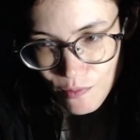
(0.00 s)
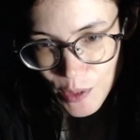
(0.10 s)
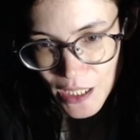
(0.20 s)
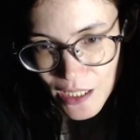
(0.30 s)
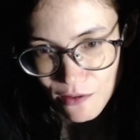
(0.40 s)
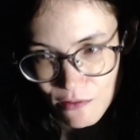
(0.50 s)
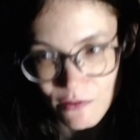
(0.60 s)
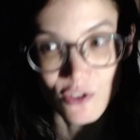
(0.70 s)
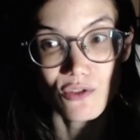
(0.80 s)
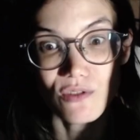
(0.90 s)

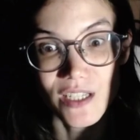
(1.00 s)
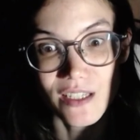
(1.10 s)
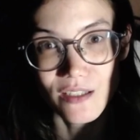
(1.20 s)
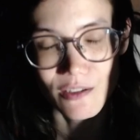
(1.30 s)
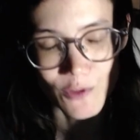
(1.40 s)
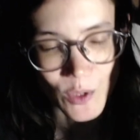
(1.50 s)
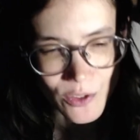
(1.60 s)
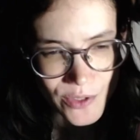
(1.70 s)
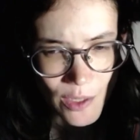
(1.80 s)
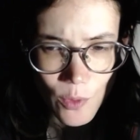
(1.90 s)
being triggered, if you want
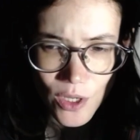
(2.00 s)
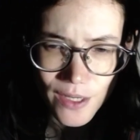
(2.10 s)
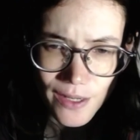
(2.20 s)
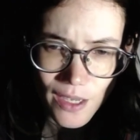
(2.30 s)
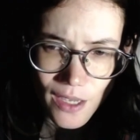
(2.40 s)
to use that word,